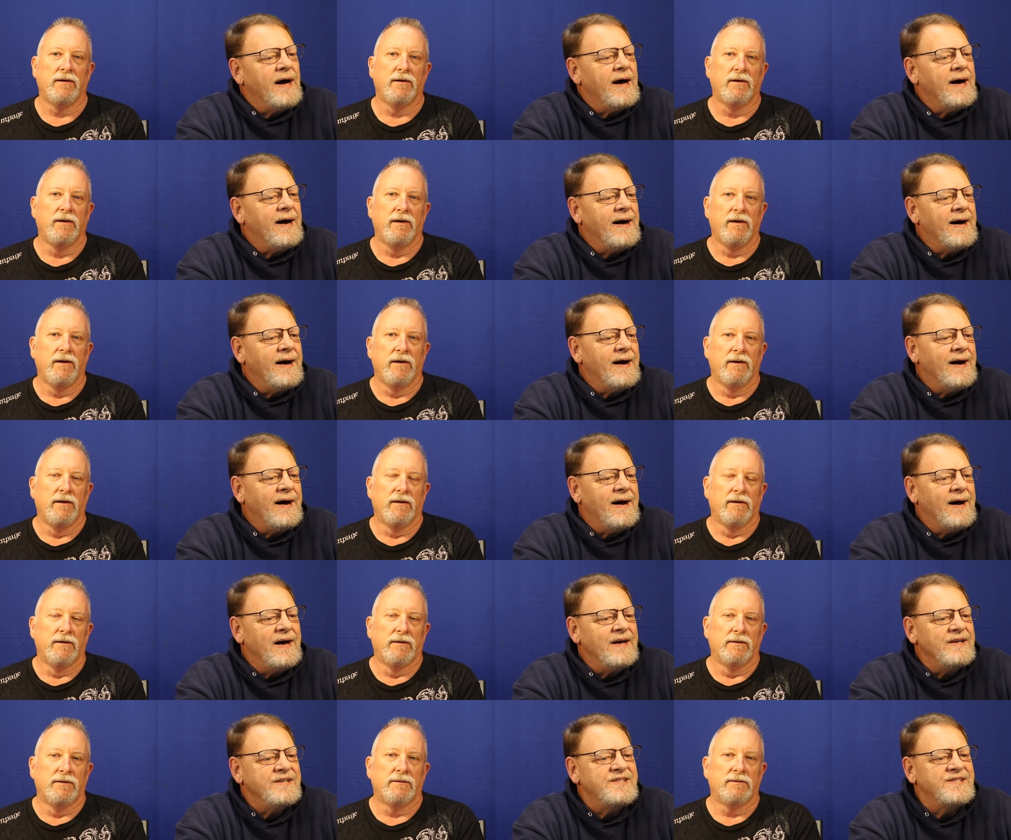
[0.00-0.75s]

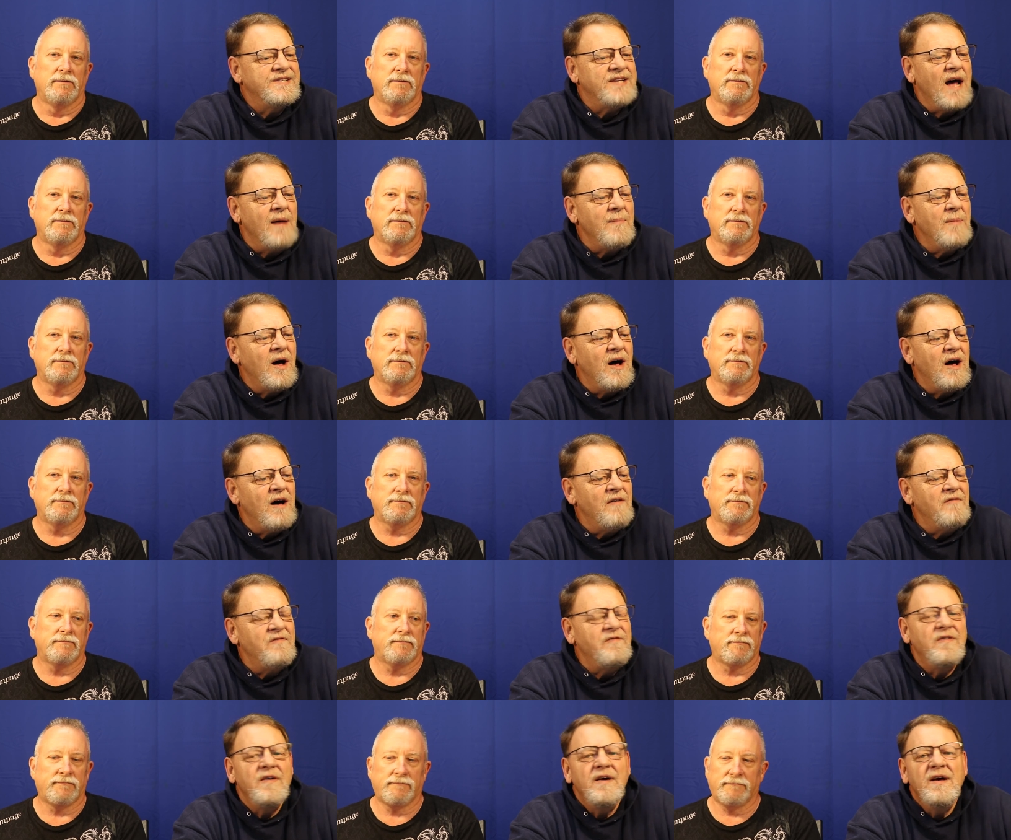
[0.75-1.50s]
Speaker 1: Uh, some
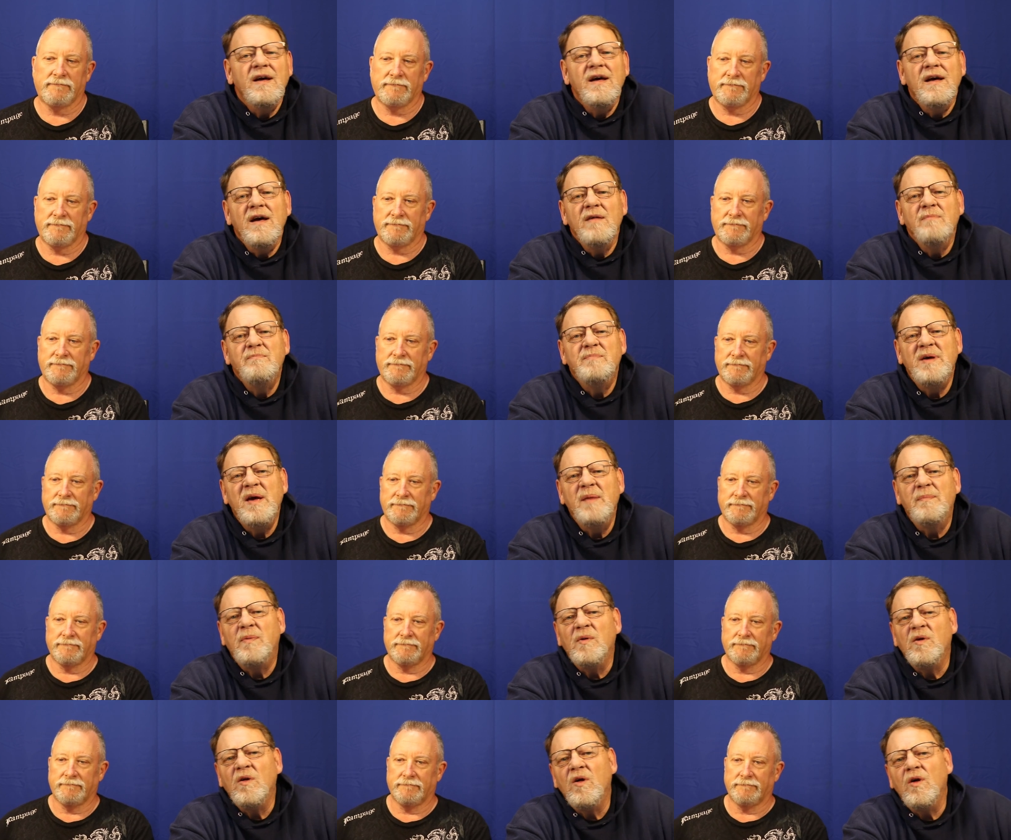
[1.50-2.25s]
of
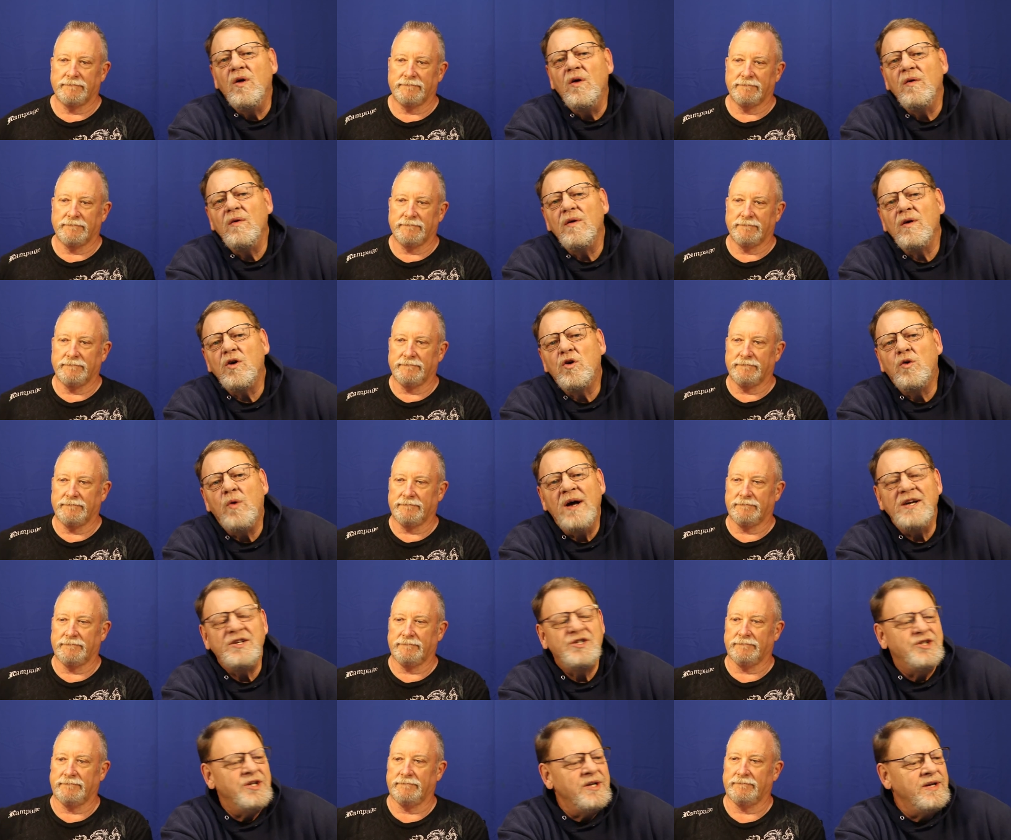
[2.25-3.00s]
people
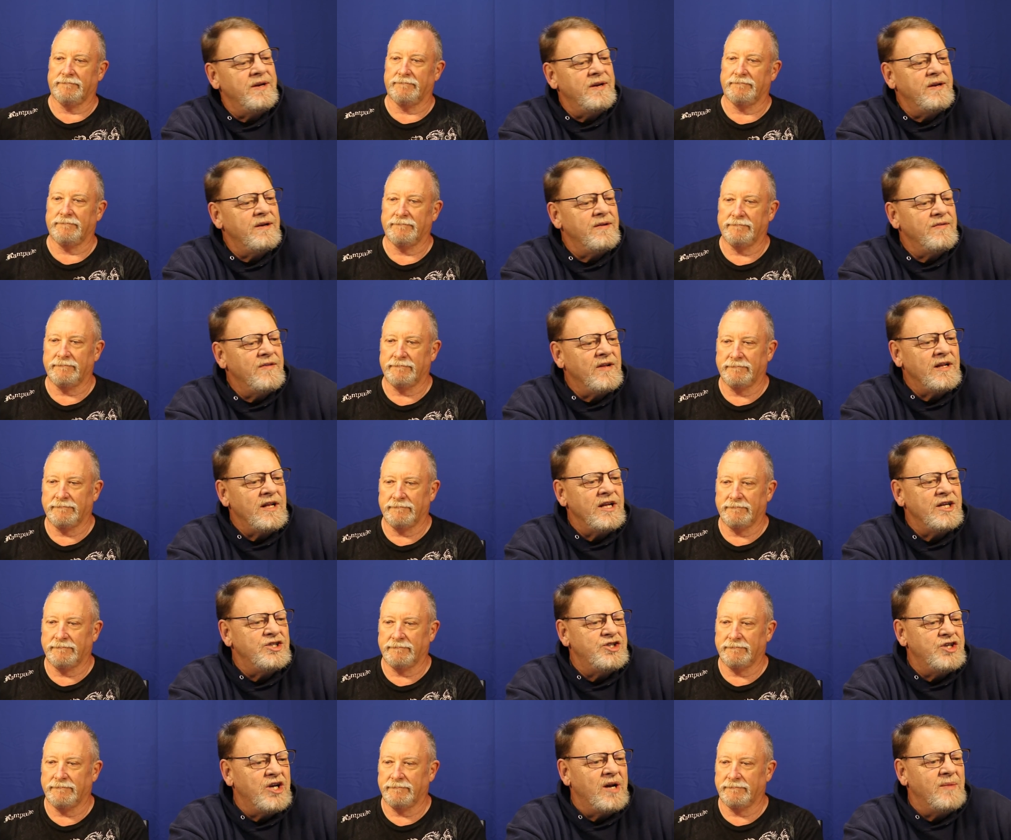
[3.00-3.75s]
questioned the
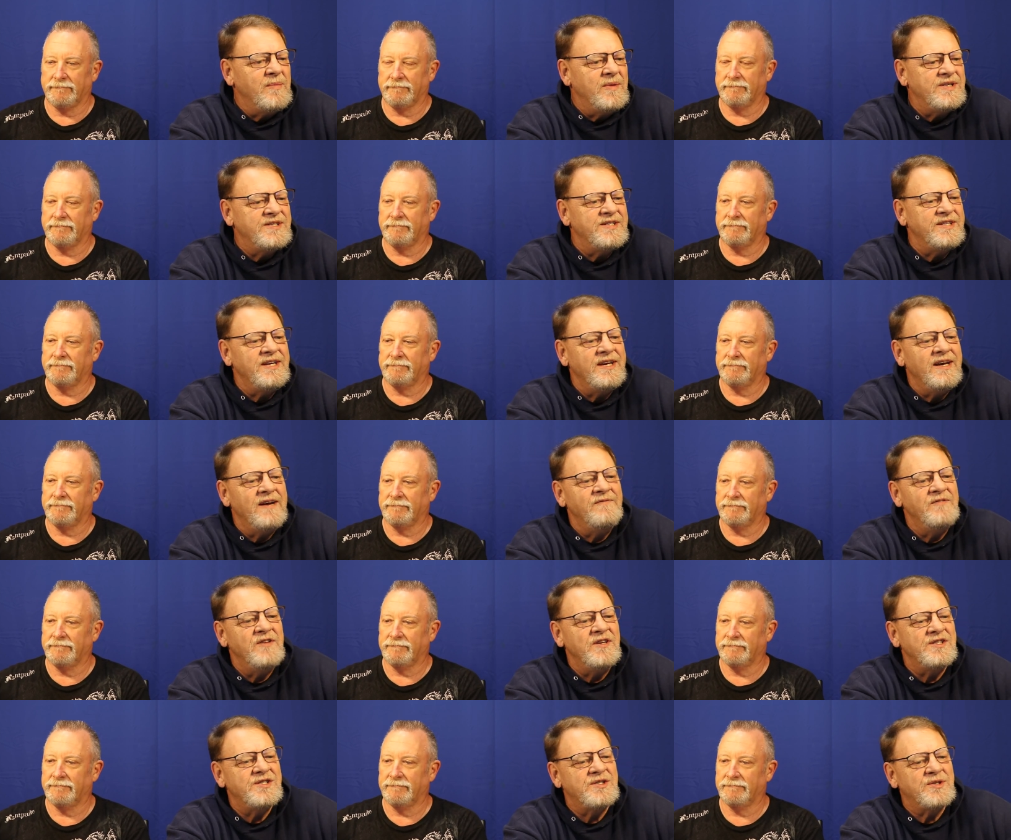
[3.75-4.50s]
legitimacy
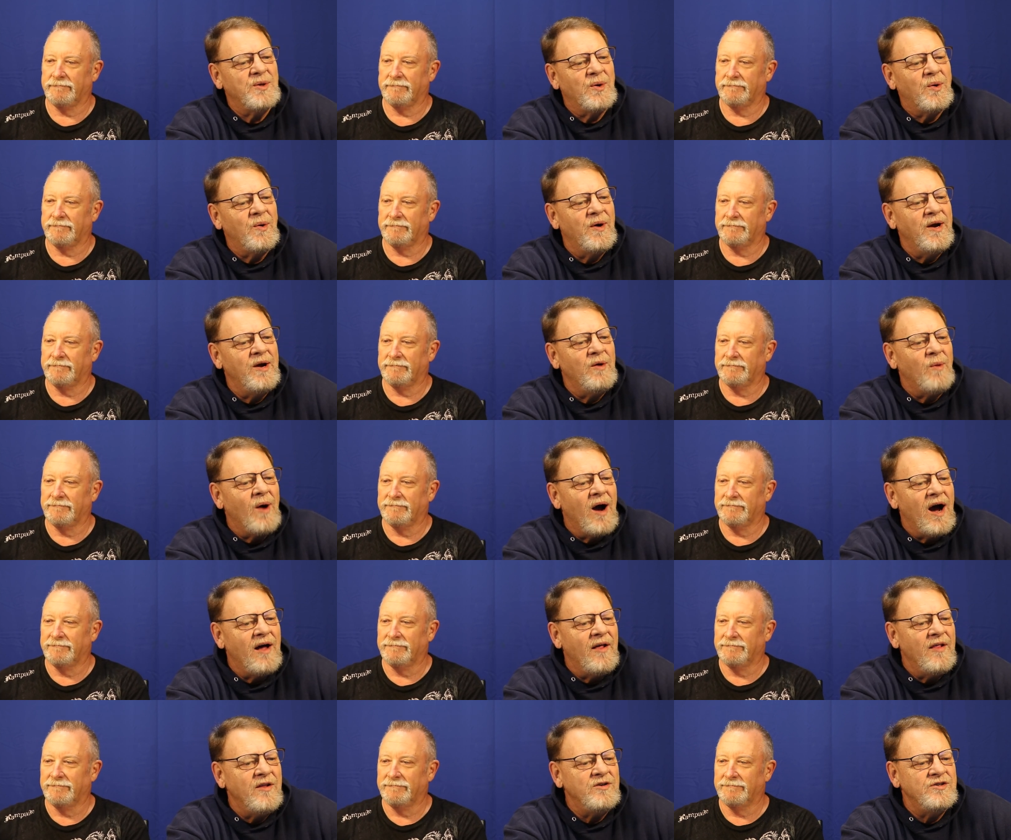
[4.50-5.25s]
of this story,
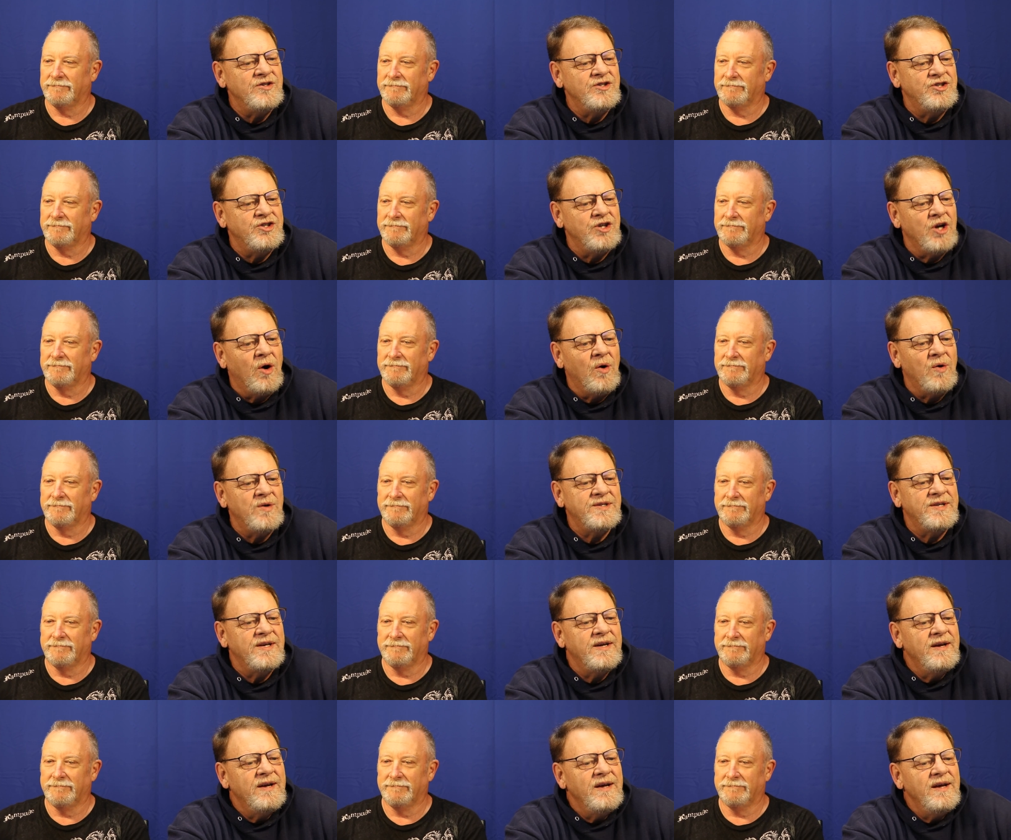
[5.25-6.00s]
while others
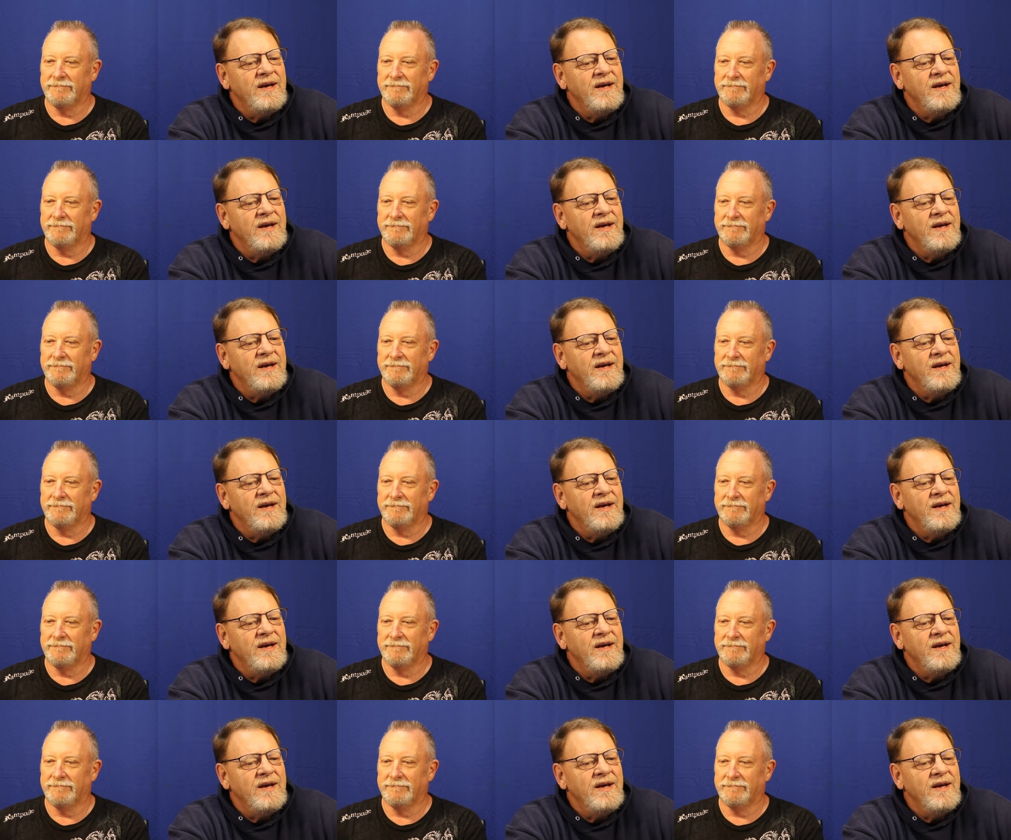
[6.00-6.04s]
joked